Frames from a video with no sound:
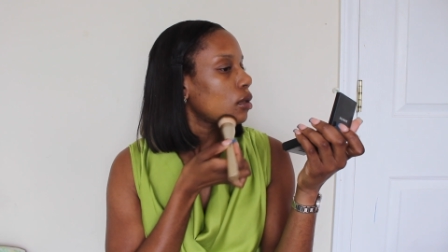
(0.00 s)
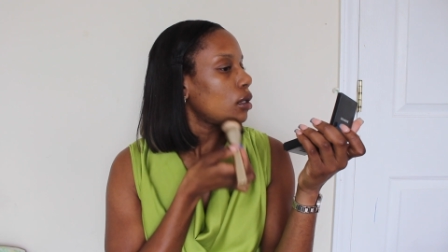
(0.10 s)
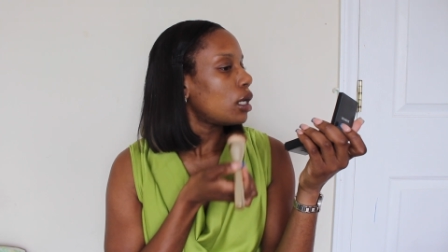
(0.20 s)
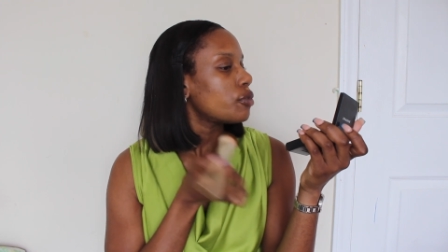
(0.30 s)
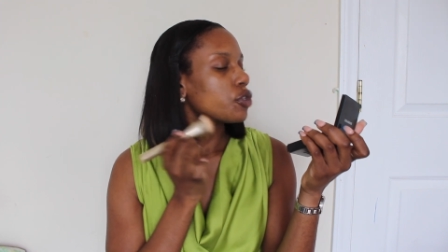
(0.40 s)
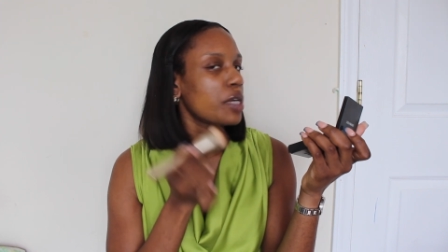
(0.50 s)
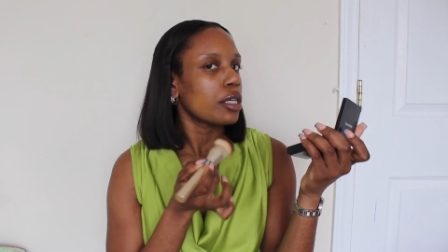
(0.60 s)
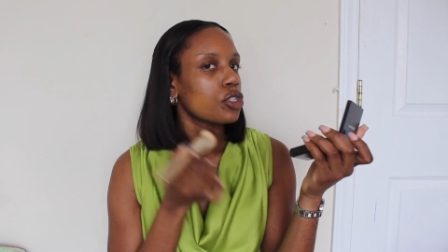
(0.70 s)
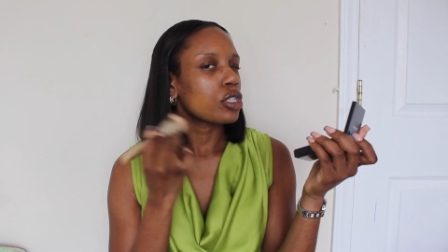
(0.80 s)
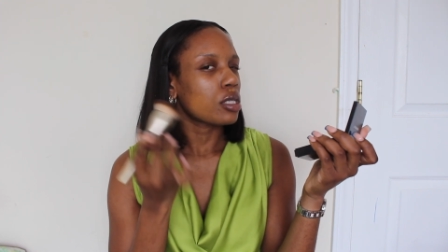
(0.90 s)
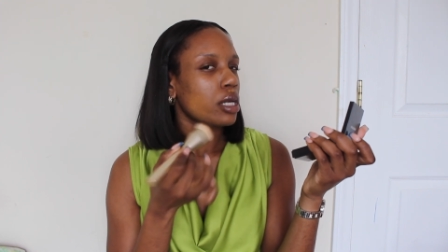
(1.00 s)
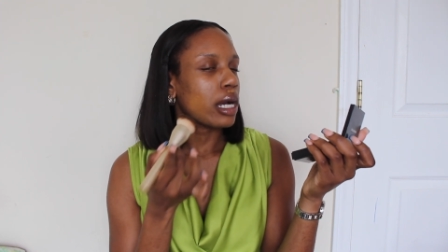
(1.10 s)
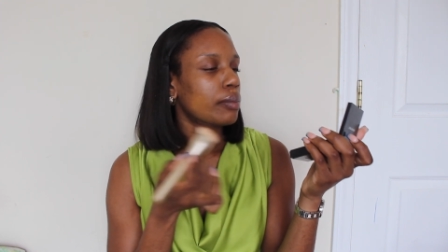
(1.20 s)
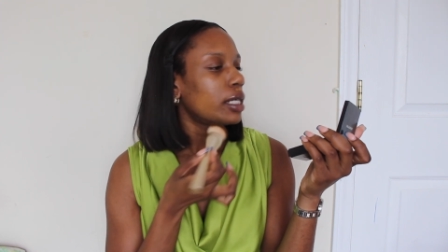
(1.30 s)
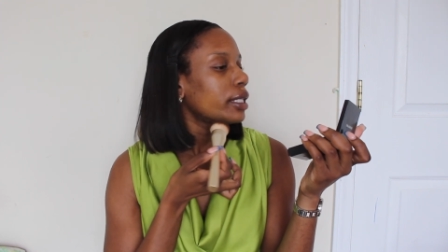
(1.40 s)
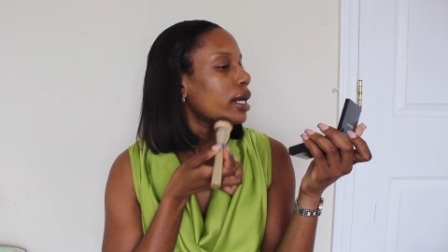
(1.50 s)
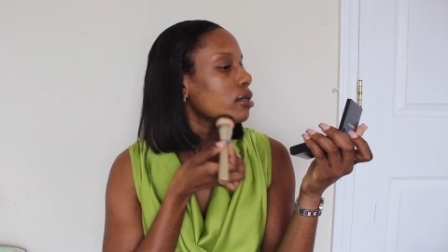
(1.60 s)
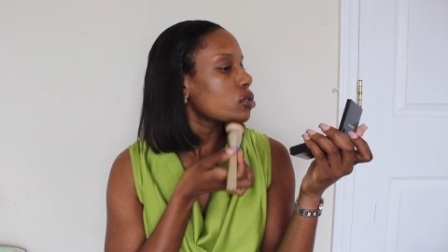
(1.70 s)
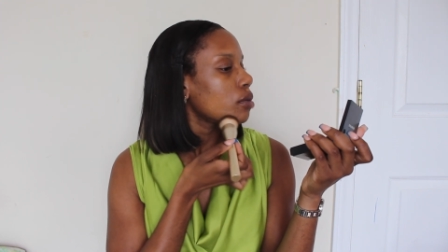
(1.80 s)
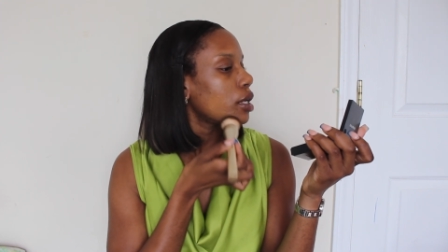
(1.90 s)
And I'm just making sure to not blend that out
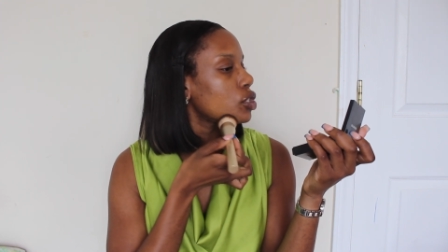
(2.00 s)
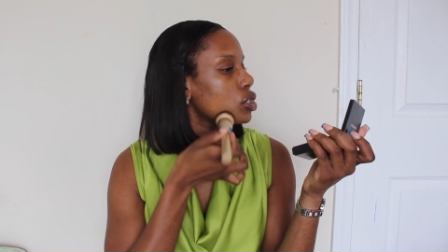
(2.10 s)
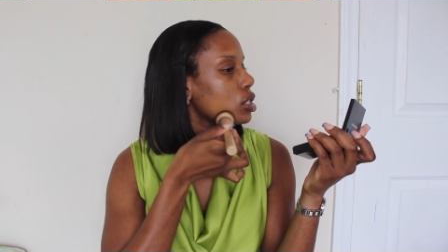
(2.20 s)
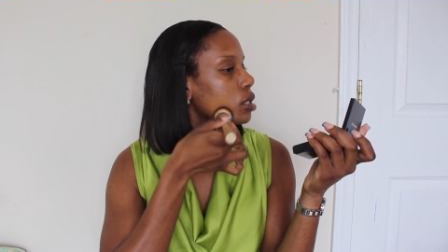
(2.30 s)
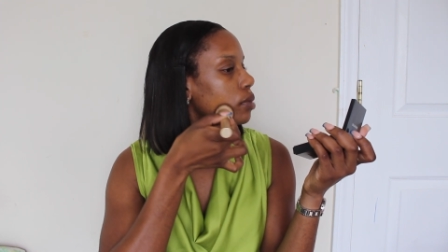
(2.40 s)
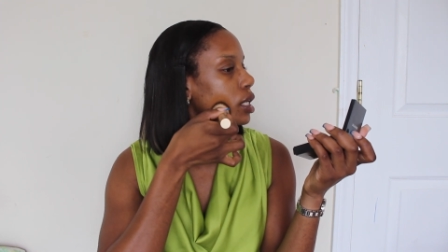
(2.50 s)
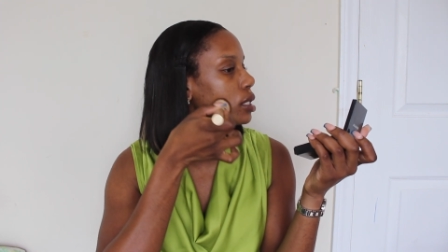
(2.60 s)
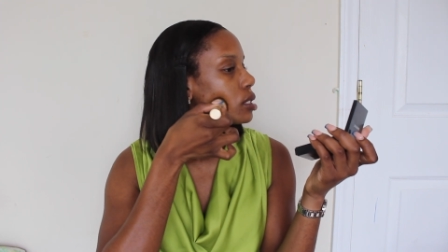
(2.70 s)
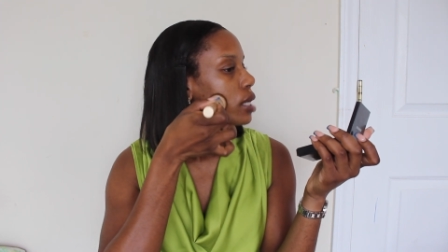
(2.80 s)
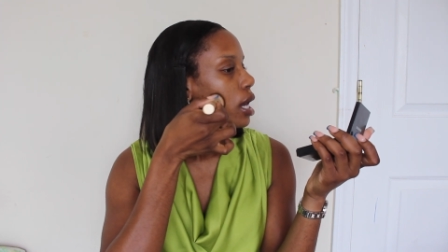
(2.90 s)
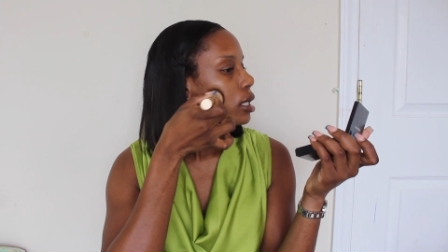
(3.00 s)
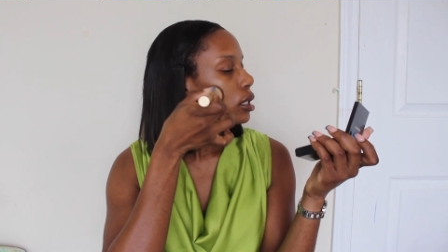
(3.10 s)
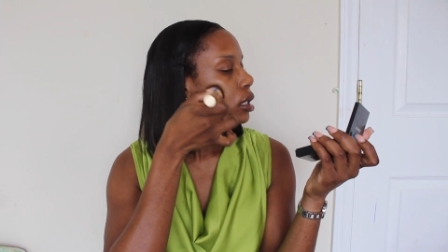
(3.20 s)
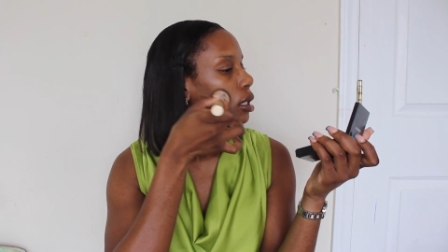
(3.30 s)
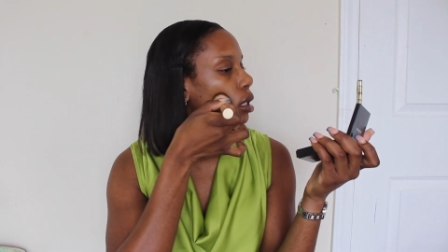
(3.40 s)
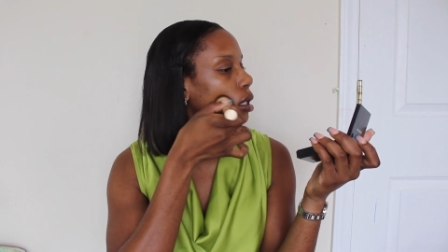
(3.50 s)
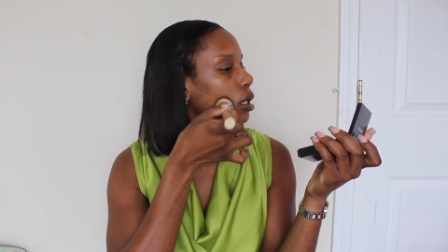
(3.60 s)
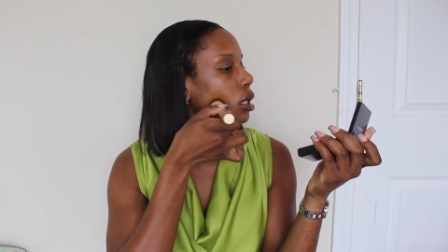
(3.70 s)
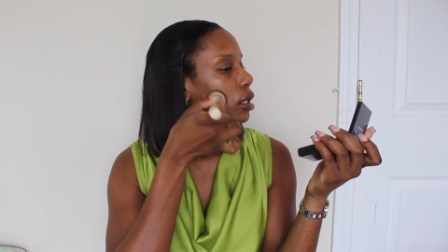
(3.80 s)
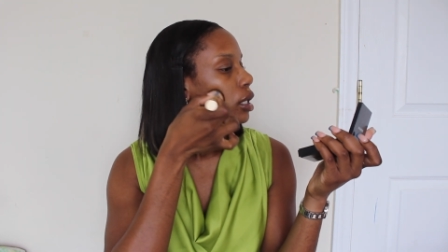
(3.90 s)
too much, just keep it exactly
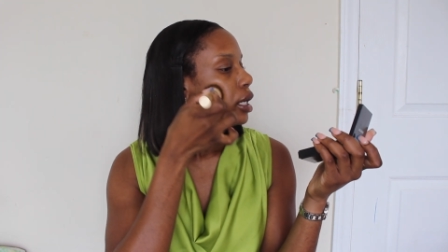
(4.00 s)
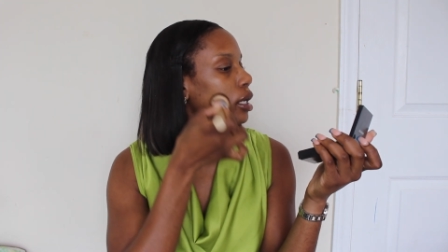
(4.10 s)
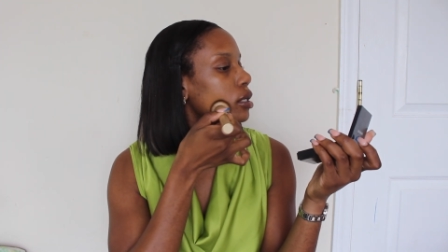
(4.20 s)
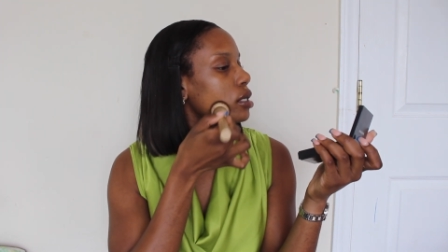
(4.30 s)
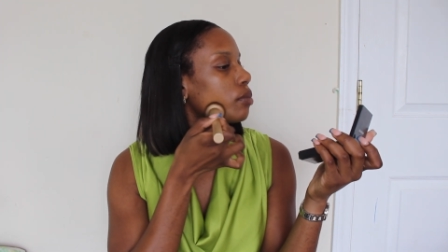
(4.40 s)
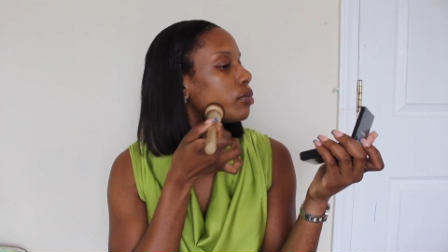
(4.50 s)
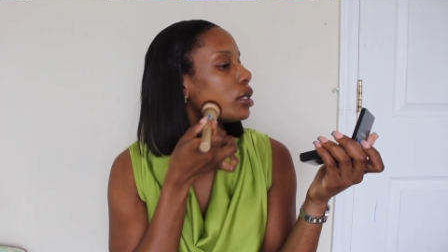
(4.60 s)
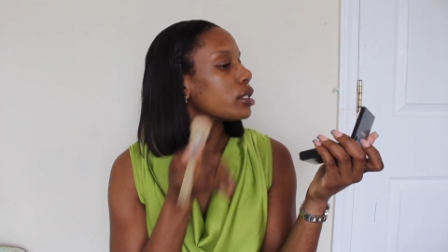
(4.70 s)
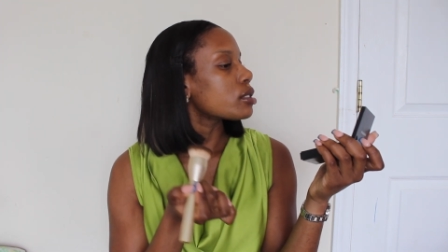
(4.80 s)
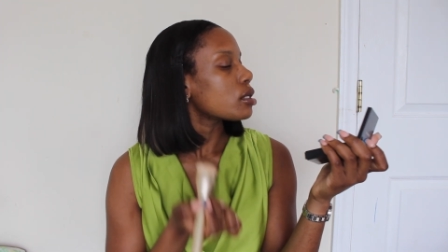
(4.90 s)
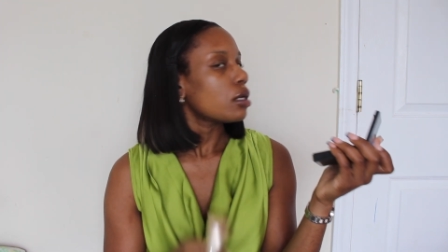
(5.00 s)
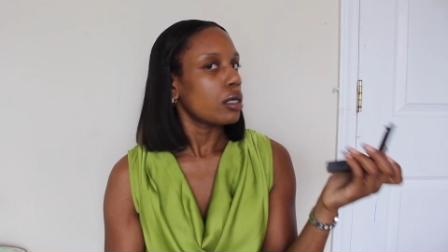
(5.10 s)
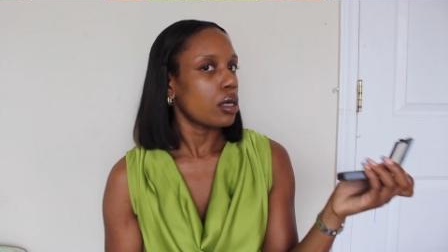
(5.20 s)
in the areas I put it